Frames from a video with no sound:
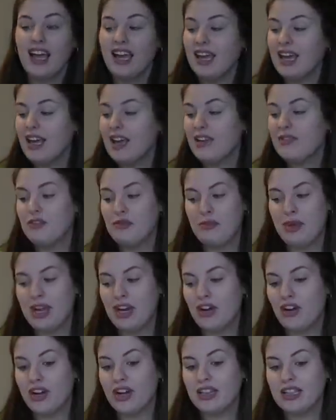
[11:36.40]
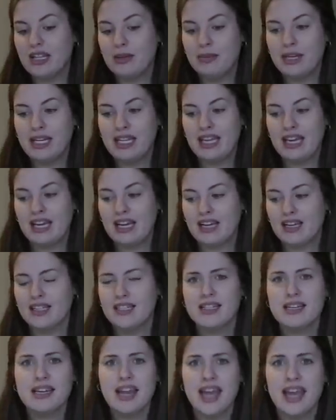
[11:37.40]
I have been on a lemon kick
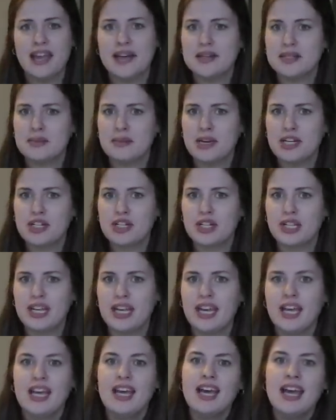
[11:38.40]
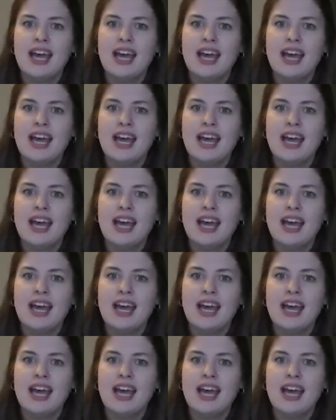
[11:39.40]
today especially.